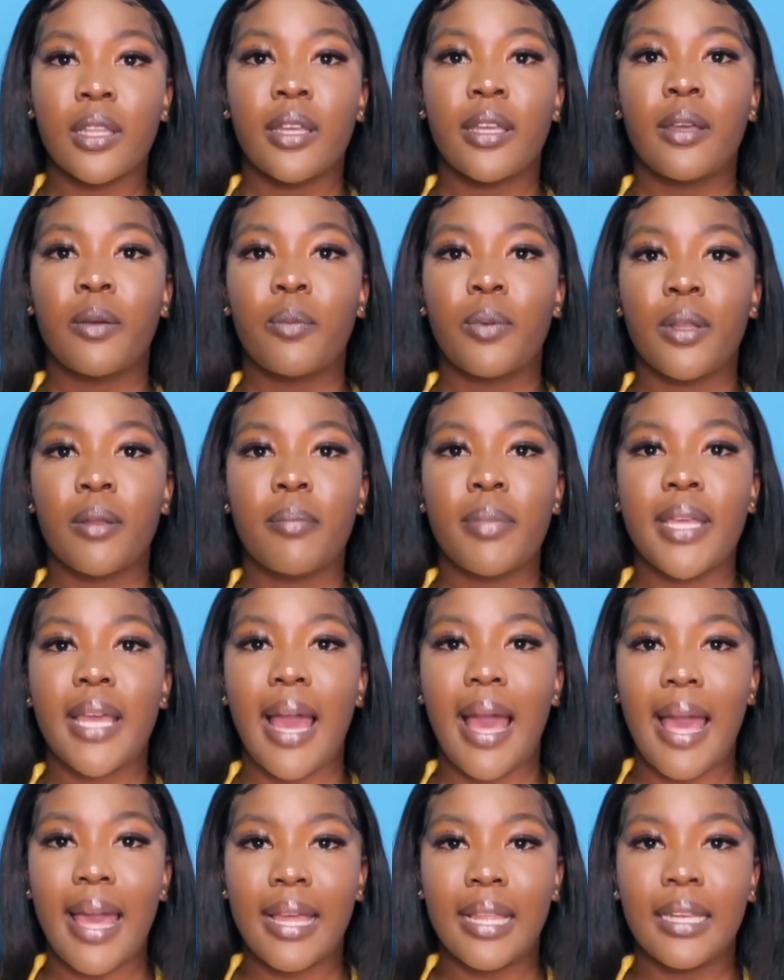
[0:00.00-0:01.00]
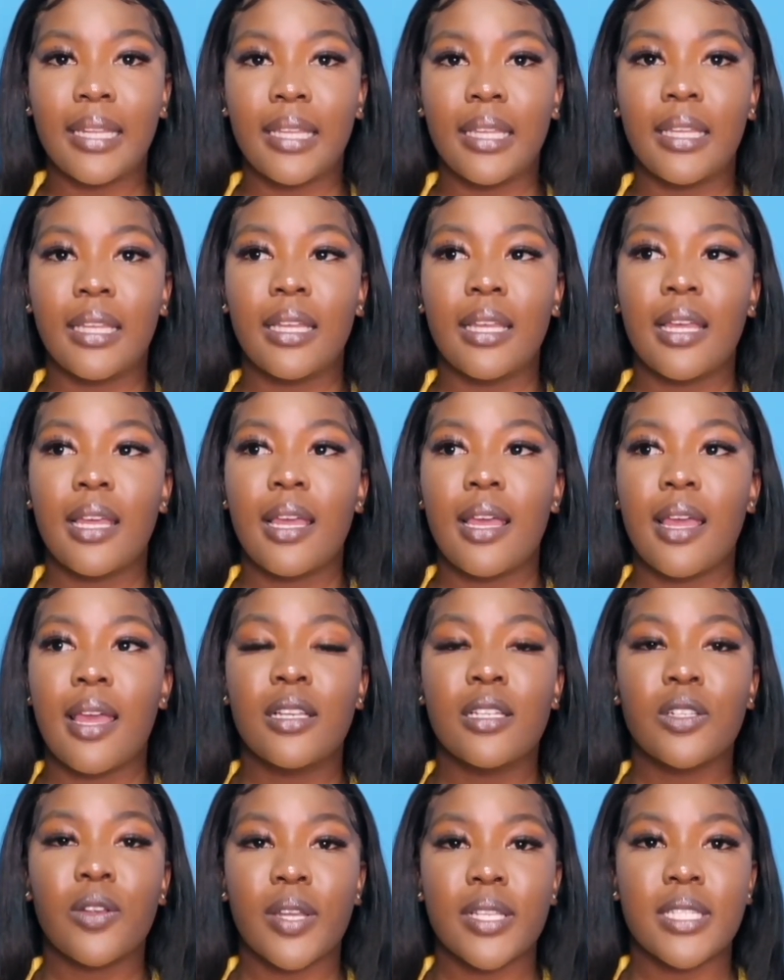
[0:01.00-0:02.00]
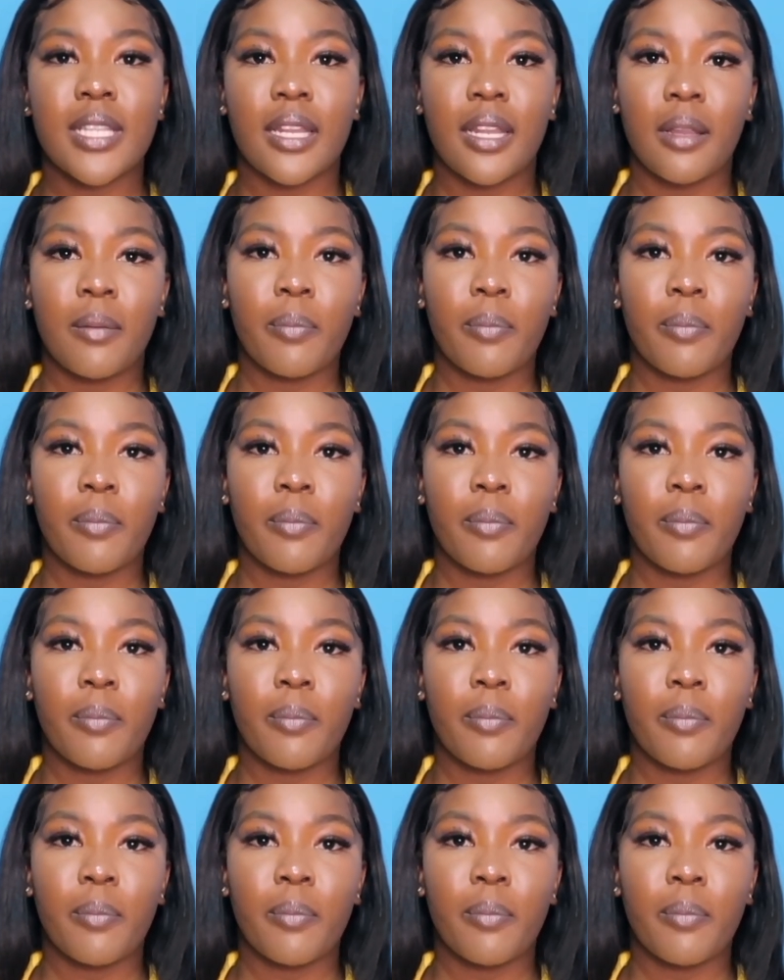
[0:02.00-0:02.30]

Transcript: they will be highly interested